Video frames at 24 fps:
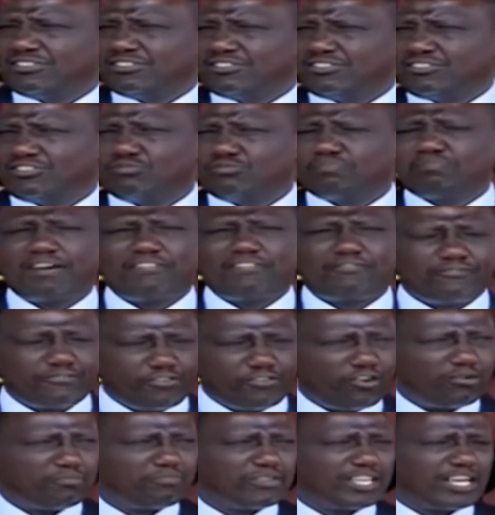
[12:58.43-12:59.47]
to
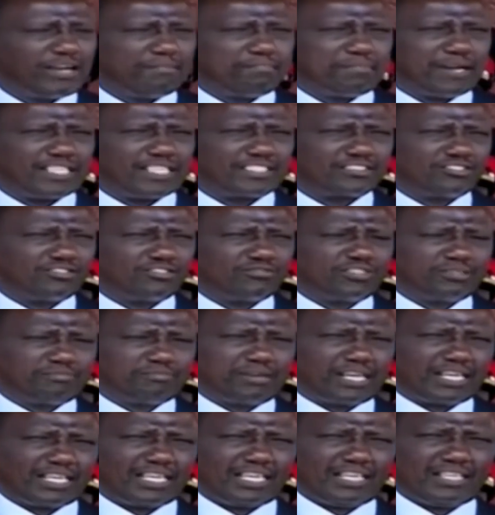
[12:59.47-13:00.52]
perform their part of the
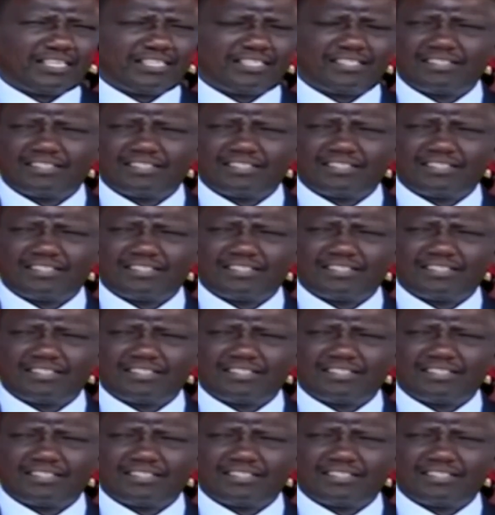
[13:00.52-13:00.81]
bargain,